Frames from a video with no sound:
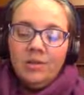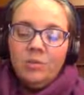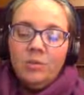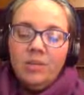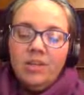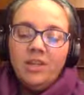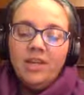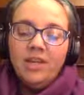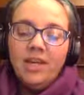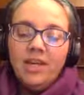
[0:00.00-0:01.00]

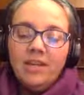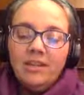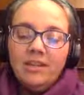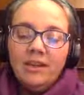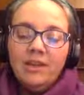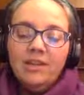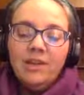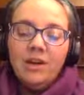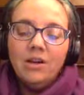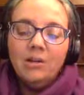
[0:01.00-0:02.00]
Breathing in a
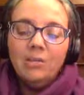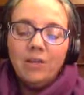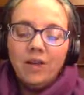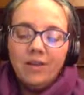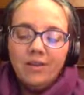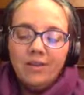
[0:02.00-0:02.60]
long breath.